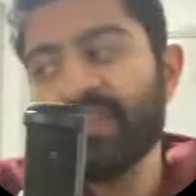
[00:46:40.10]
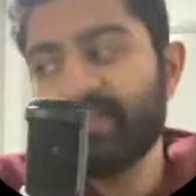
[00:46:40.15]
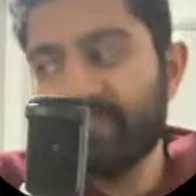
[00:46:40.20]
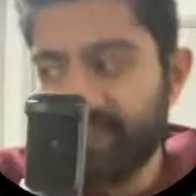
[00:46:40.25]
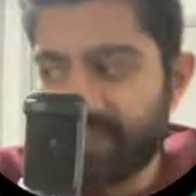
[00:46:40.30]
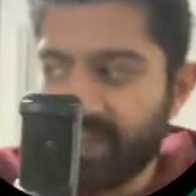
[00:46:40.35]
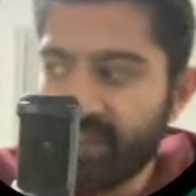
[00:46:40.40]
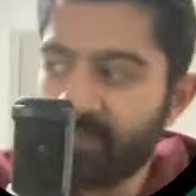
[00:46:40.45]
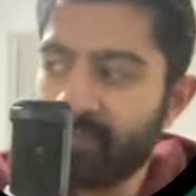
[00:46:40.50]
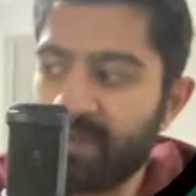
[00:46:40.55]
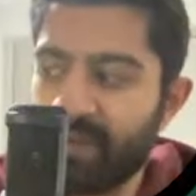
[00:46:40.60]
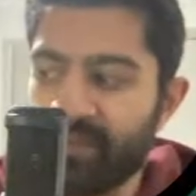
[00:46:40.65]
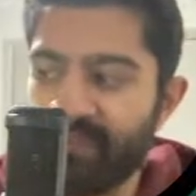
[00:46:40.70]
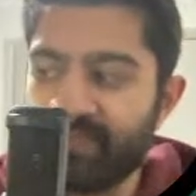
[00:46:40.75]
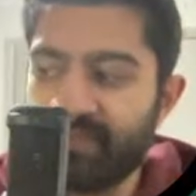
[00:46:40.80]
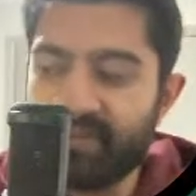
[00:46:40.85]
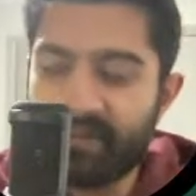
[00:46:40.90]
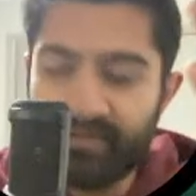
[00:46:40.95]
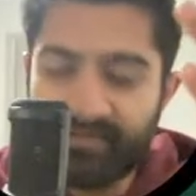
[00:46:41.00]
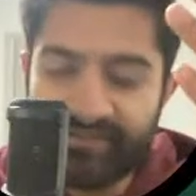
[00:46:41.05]
The other
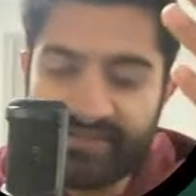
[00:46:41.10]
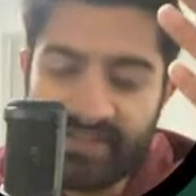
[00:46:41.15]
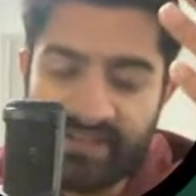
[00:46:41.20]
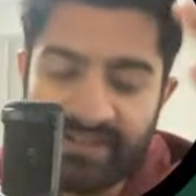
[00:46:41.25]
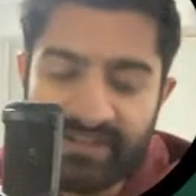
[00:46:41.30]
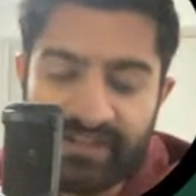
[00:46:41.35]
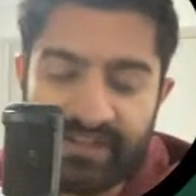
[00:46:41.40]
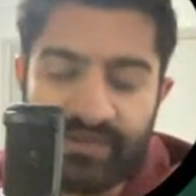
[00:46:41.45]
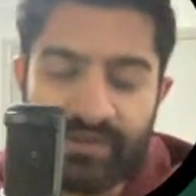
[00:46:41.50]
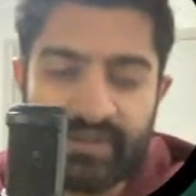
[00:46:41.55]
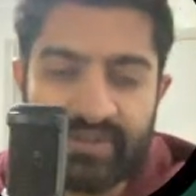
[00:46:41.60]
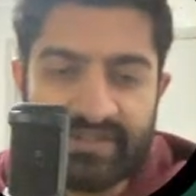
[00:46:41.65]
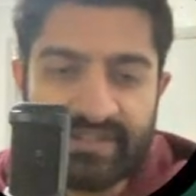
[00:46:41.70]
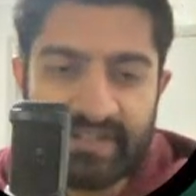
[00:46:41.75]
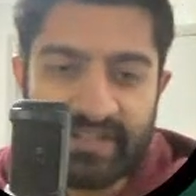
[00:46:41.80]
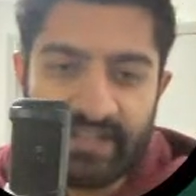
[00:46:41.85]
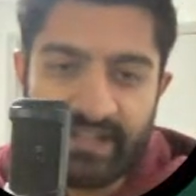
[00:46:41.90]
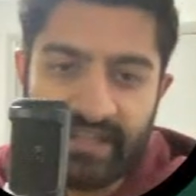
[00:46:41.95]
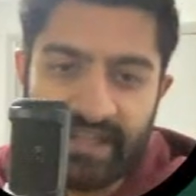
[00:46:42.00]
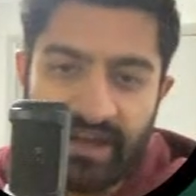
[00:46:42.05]
benefit of selling Nikora
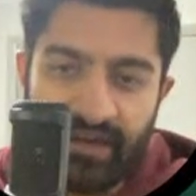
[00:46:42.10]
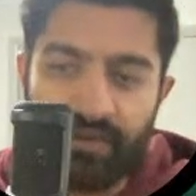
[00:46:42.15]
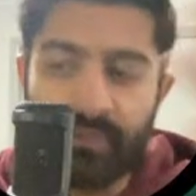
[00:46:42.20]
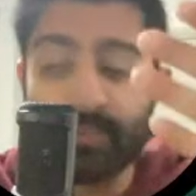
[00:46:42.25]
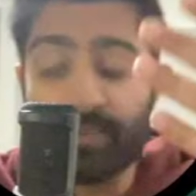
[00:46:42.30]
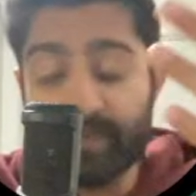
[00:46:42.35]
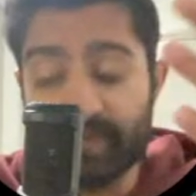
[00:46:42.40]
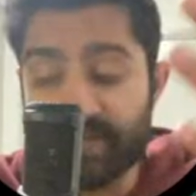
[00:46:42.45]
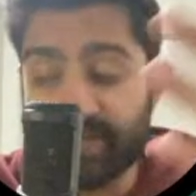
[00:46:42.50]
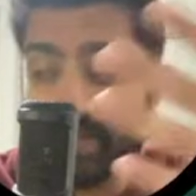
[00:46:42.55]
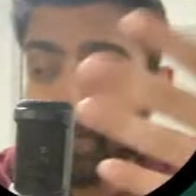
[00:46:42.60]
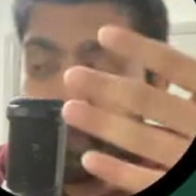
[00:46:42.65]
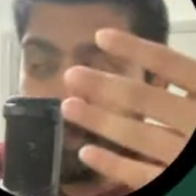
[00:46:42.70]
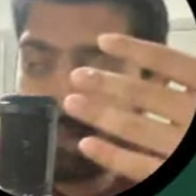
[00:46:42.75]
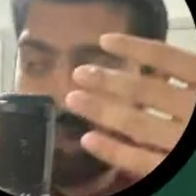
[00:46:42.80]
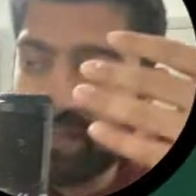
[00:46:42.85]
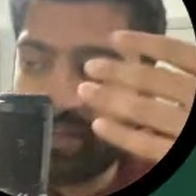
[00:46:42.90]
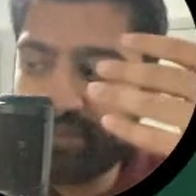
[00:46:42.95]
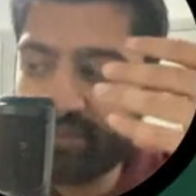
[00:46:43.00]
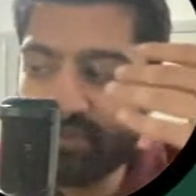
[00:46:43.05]
to Kikau or Preston
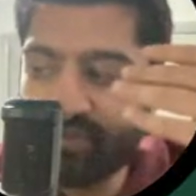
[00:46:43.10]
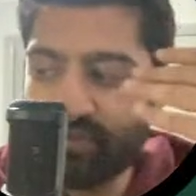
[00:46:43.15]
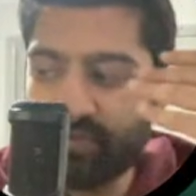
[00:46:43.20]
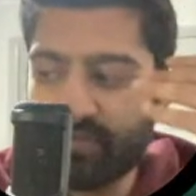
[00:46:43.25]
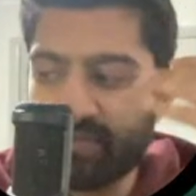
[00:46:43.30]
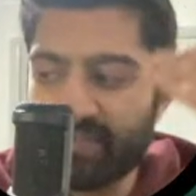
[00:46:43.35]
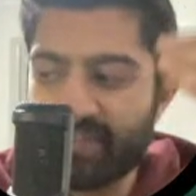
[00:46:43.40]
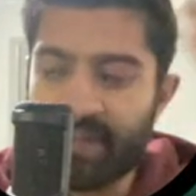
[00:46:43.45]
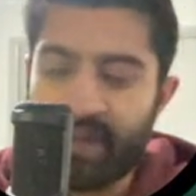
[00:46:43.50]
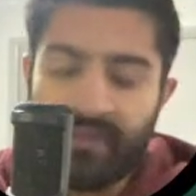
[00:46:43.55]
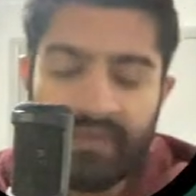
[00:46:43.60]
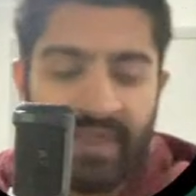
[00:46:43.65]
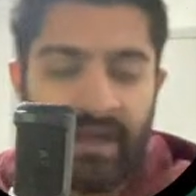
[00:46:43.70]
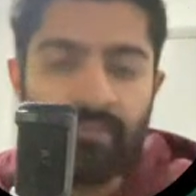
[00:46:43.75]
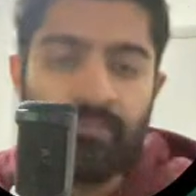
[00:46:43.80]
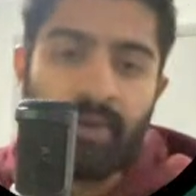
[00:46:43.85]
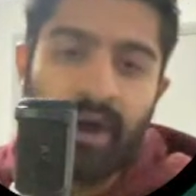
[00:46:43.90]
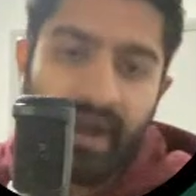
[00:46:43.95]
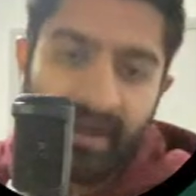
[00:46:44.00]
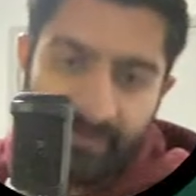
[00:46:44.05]
is that you miss out on
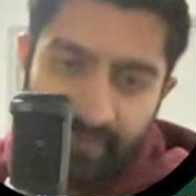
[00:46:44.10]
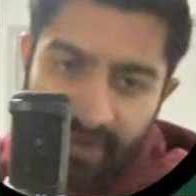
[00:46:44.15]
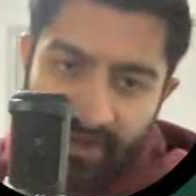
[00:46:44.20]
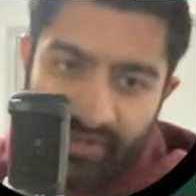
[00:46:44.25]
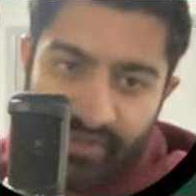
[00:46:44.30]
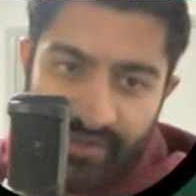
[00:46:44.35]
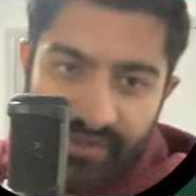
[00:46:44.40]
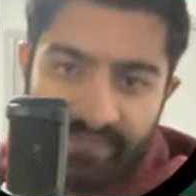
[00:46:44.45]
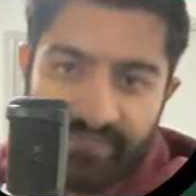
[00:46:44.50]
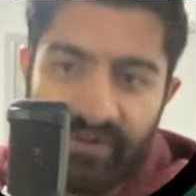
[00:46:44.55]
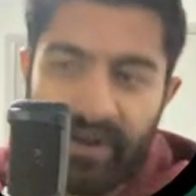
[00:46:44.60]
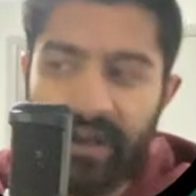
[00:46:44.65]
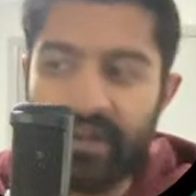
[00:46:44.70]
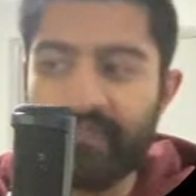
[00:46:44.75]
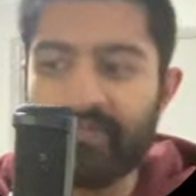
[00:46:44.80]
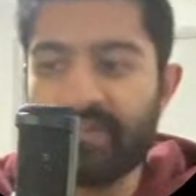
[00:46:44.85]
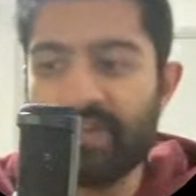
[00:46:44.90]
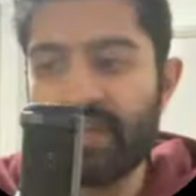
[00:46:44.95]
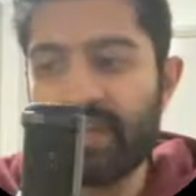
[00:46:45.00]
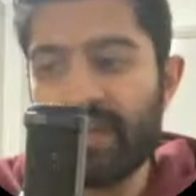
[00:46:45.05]
that buy in round
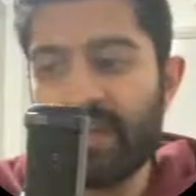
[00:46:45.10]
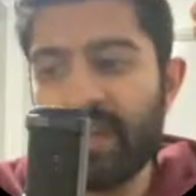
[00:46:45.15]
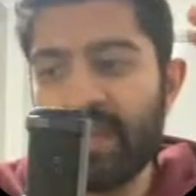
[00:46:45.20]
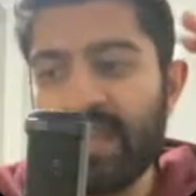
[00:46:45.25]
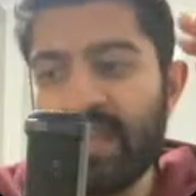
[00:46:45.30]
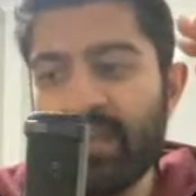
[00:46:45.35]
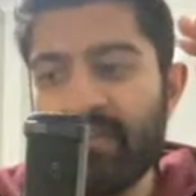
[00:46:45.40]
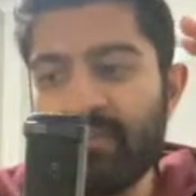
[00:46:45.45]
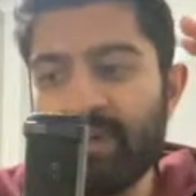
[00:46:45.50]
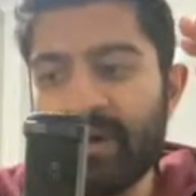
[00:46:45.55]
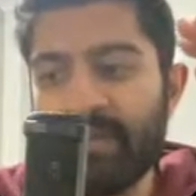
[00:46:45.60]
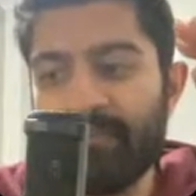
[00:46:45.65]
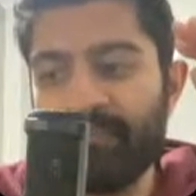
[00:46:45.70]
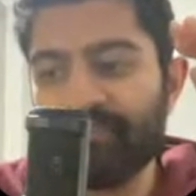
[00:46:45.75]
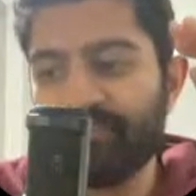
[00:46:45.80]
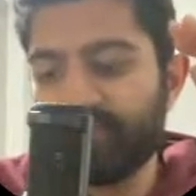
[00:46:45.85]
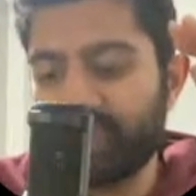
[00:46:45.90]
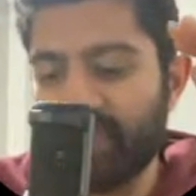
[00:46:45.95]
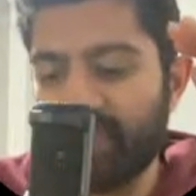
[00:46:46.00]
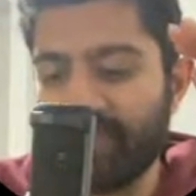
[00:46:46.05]
25.
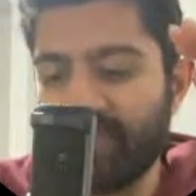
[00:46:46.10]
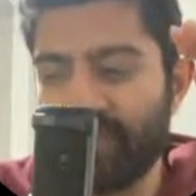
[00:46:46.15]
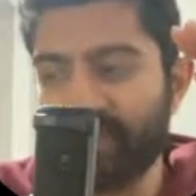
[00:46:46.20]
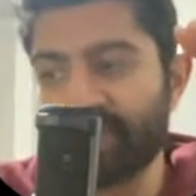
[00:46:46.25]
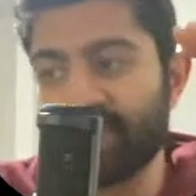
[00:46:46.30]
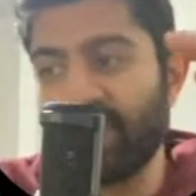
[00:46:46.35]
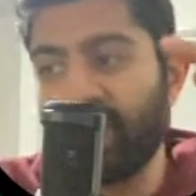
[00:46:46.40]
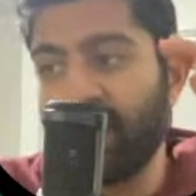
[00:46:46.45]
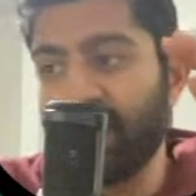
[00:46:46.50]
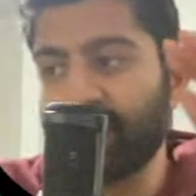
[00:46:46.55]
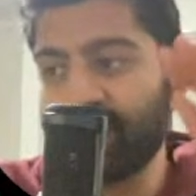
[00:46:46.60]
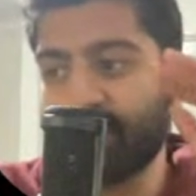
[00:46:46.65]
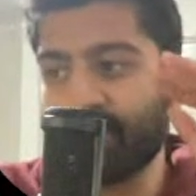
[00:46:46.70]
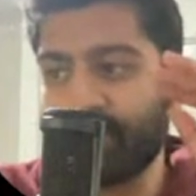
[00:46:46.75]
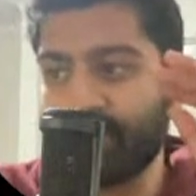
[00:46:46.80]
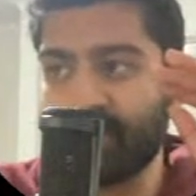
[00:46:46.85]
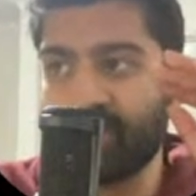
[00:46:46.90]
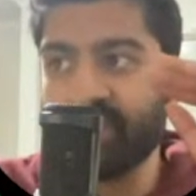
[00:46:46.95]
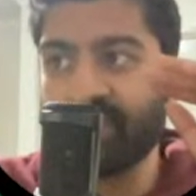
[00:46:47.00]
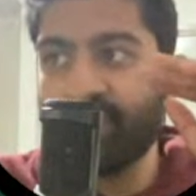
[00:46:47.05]
But if I was to argue
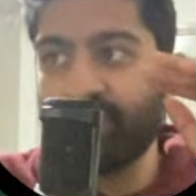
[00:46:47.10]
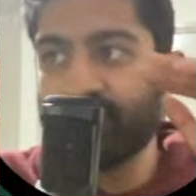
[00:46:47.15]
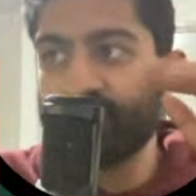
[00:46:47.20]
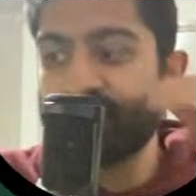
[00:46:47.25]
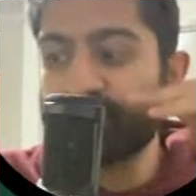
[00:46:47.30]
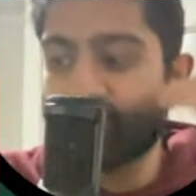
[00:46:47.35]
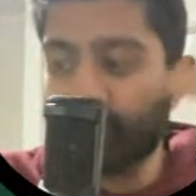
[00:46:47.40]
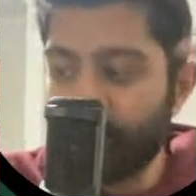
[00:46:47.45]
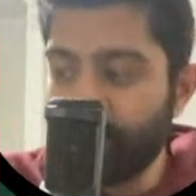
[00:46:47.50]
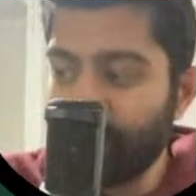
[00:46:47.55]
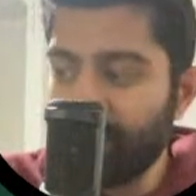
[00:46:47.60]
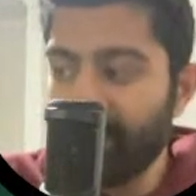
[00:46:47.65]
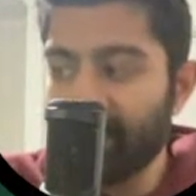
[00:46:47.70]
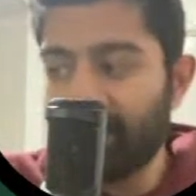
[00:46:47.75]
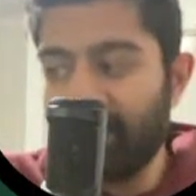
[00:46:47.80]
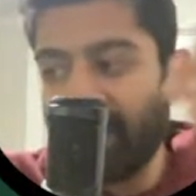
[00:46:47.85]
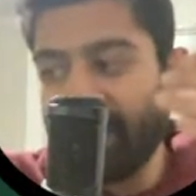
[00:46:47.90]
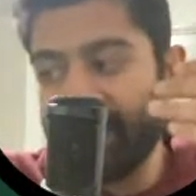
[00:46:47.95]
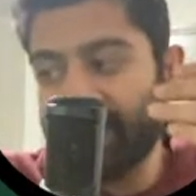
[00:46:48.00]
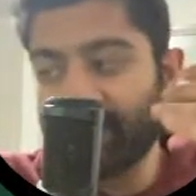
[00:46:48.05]
purely on draw,
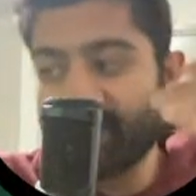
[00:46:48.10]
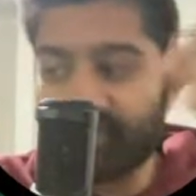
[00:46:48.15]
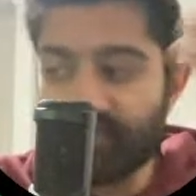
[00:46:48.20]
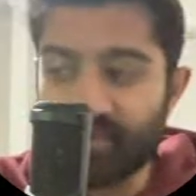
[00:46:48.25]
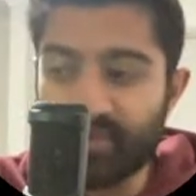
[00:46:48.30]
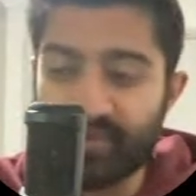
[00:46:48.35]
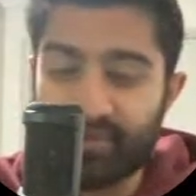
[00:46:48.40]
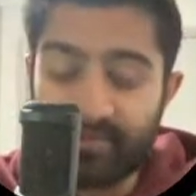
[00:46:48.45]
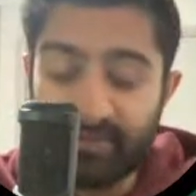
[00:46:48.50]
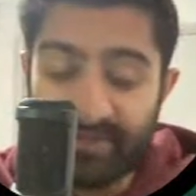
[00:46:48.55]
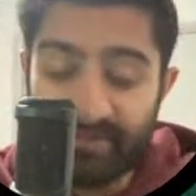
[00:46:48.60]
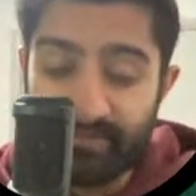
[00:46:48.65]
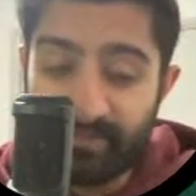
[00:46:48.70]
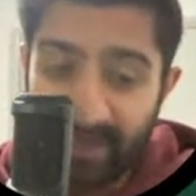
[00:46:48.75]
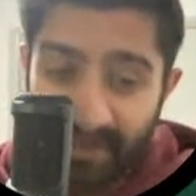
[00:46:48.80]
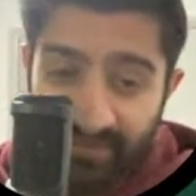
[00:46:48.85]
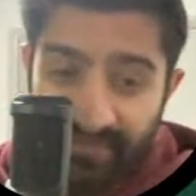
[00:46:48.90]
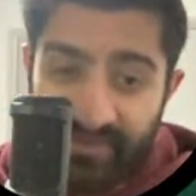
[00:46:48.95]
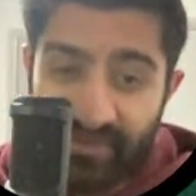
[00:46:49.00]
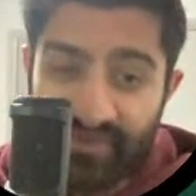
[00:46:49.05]
I think the draw is almost
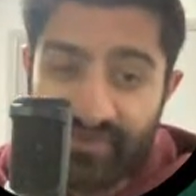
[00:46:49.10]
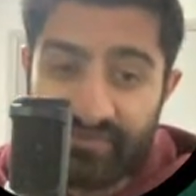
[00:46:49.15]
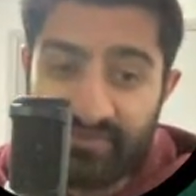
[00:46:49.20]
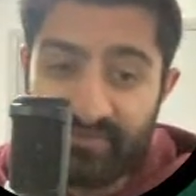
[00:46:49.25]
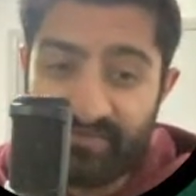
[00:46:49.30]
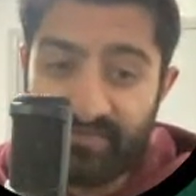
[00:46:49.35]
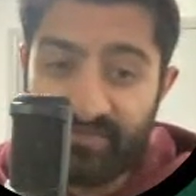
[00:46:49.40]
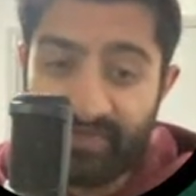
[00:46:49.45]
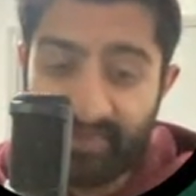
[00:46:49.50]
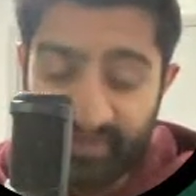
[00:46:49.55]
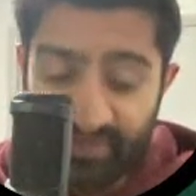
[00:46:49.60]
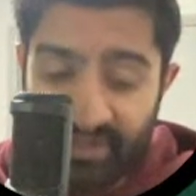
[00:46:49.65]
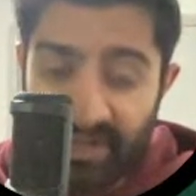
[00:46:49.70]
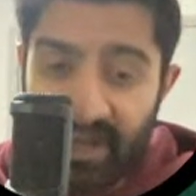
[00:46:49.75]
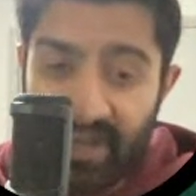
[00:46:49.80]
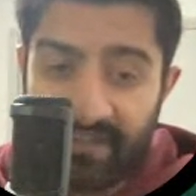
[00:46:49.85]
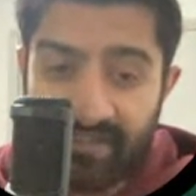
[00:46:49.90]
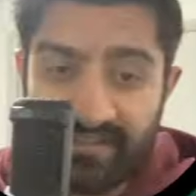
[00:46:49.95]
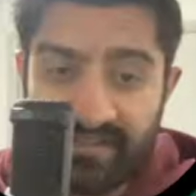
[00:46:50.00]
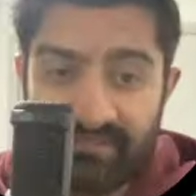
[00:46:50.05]
better for the
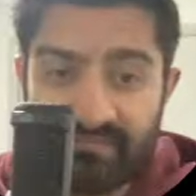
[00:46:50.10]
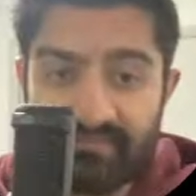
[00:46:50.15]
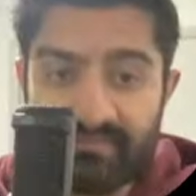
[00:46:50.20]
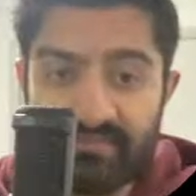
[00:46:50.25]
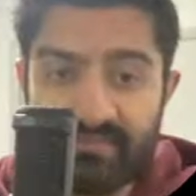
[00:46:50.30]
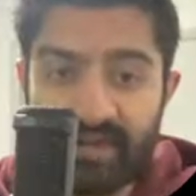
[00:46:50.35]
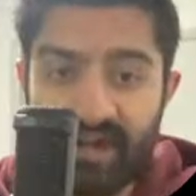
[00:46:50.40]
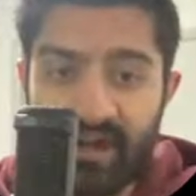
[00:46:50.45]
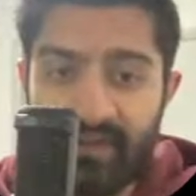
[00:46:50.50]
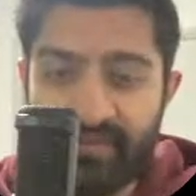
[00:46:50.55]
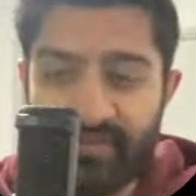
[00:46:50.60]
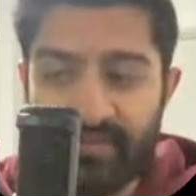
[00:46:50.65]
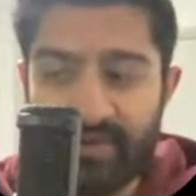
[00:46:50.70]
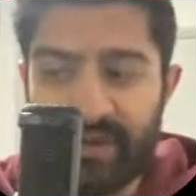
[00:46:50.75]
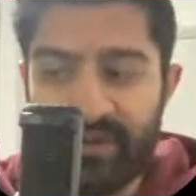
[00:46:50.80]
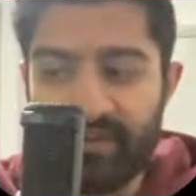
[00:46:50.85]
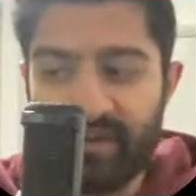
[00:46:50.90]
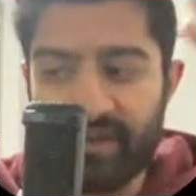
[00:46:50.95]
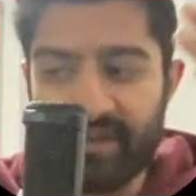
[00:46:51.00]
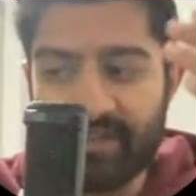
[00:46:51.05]
Sharks after
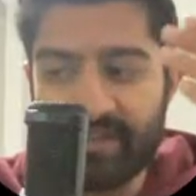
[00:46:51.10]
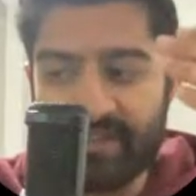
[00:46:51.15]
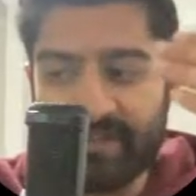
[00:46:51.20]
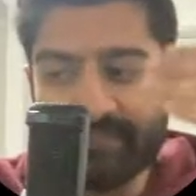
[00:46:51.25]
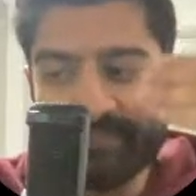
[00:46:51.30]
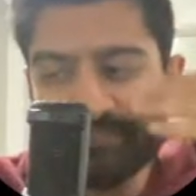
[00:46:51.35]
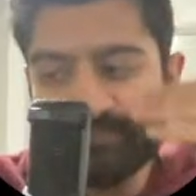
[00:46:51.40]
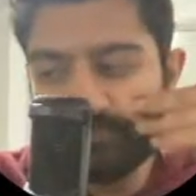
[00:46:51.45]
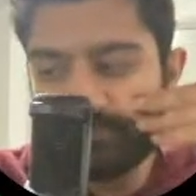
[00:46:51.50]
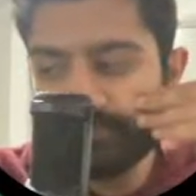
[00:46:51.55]
round 19.